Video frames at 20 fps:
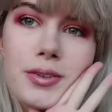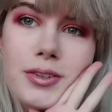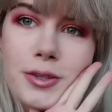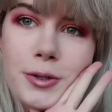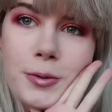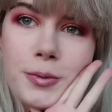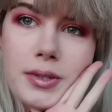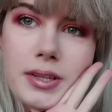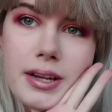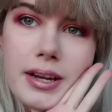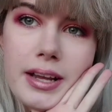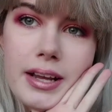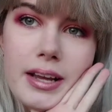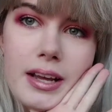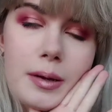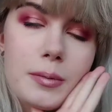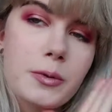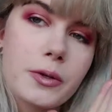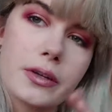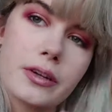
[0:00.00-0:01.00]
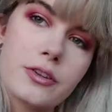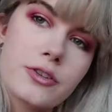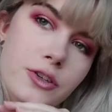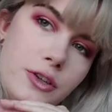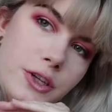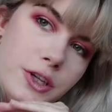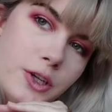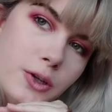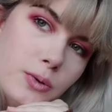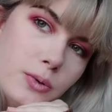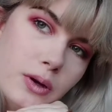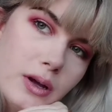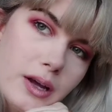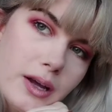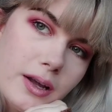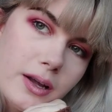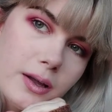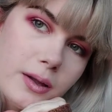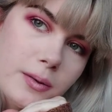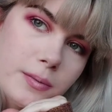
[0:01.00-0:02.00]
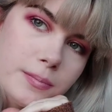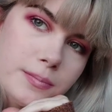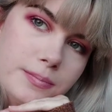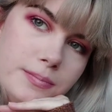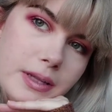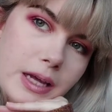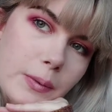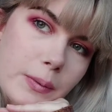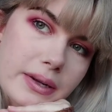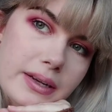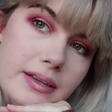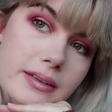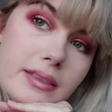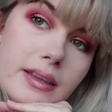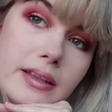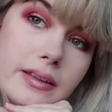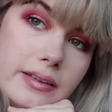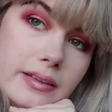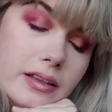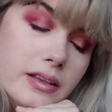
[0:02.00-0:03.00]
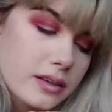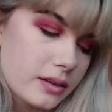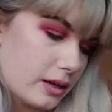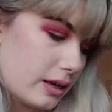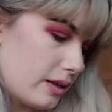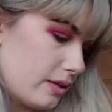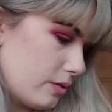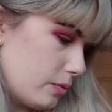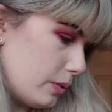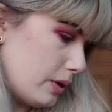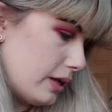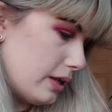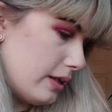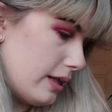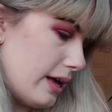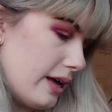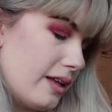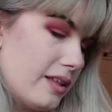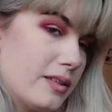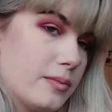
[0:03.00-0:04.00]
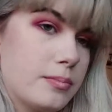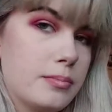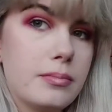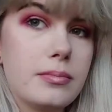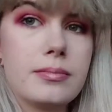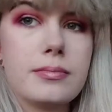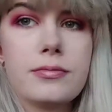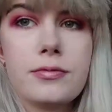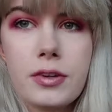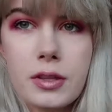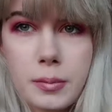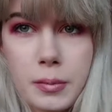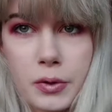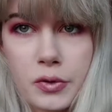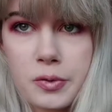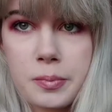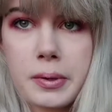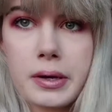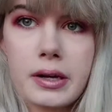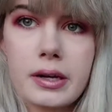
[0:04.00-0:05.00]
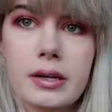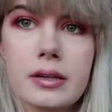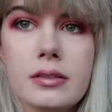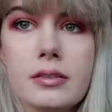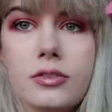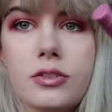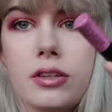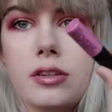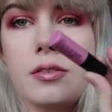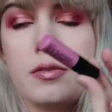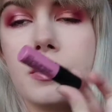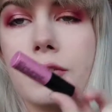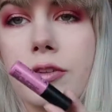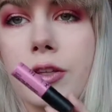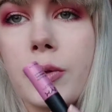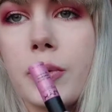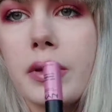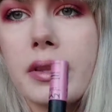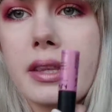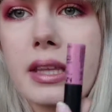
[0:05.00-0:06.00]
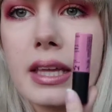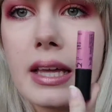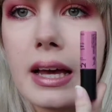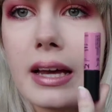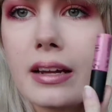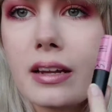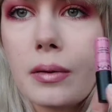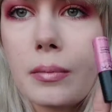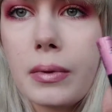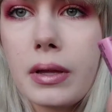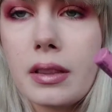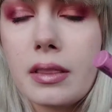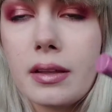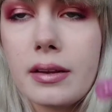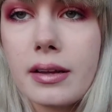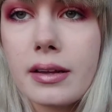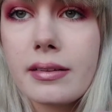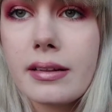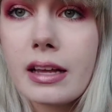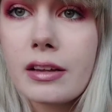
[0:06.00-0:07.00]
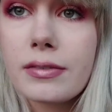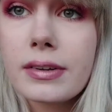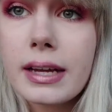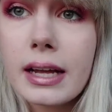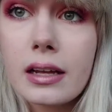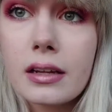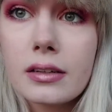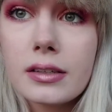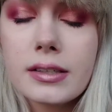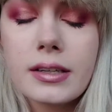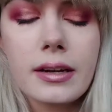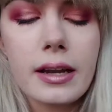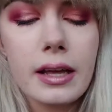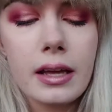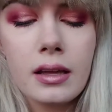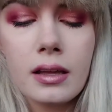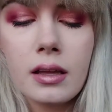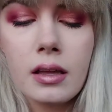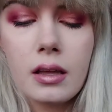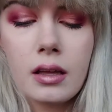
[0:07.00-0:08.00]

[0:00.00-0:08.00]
So today I'm going to show you how I did this look, as well as, for the most part, just reviewing the item in the NYX Advent Calendar today,